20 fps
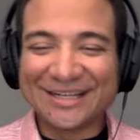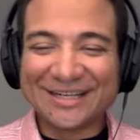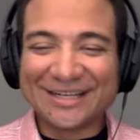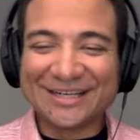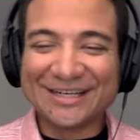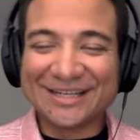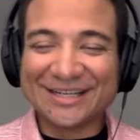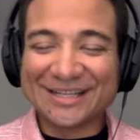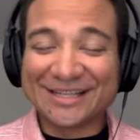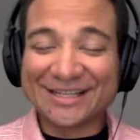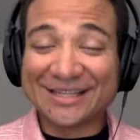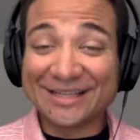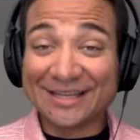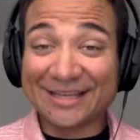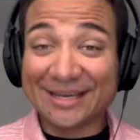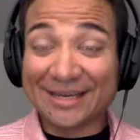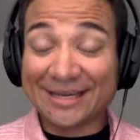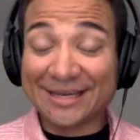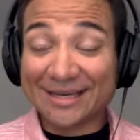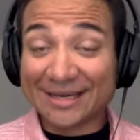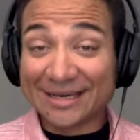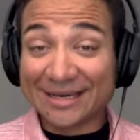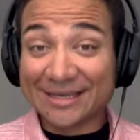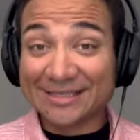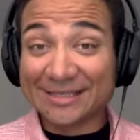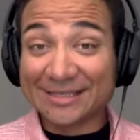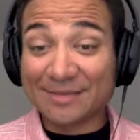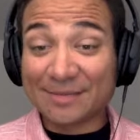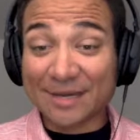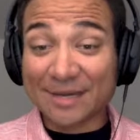the late
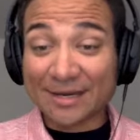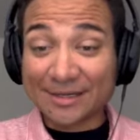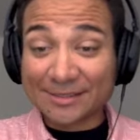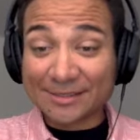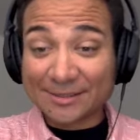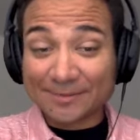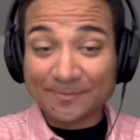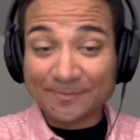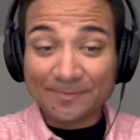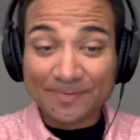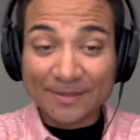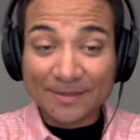essay pass,